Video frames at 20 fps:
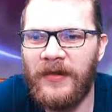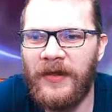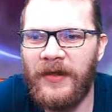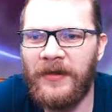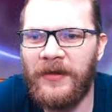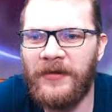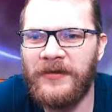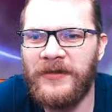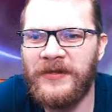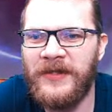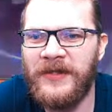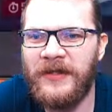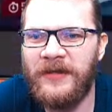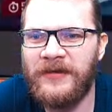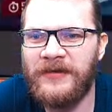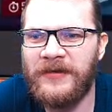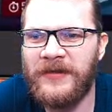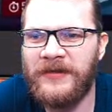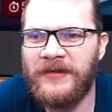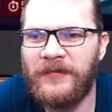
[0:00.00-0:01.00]
and Gojinstein
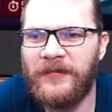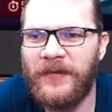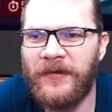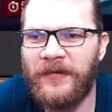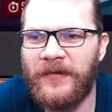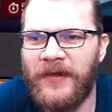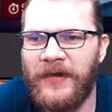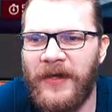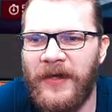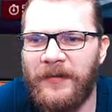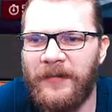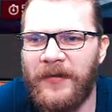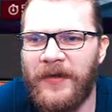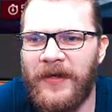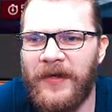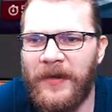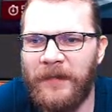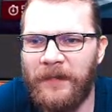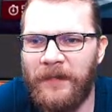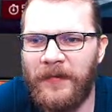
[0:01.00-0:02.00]
also doesn't work with APOC.
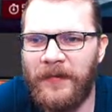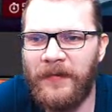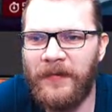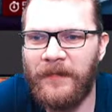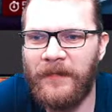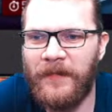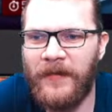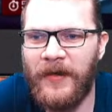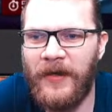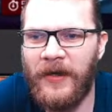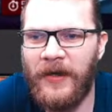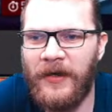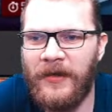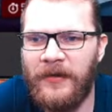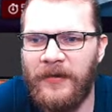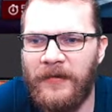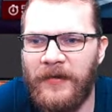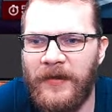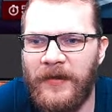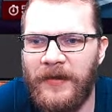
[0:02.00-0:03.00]
Yeah. I
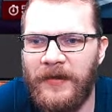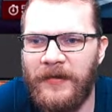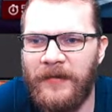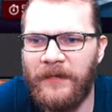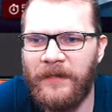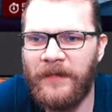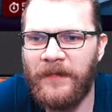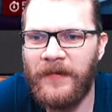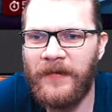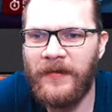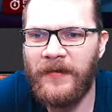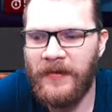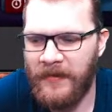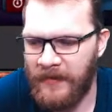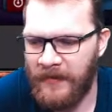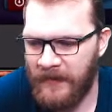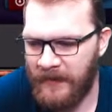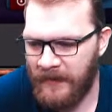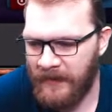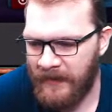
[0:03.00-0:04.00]
know, I know.
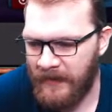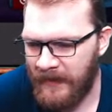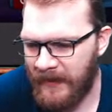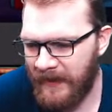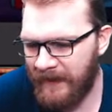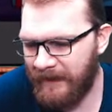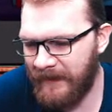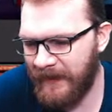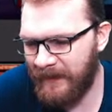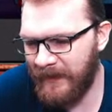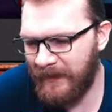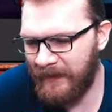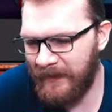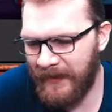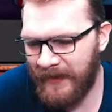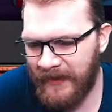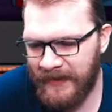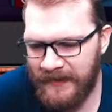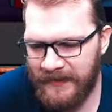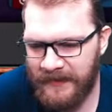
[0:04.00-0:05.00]
FTP
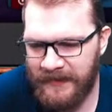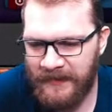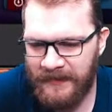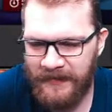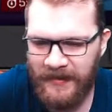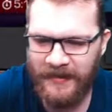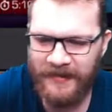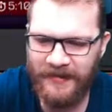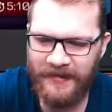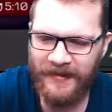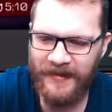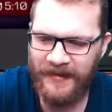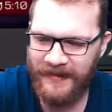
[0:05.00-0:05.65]
players aren't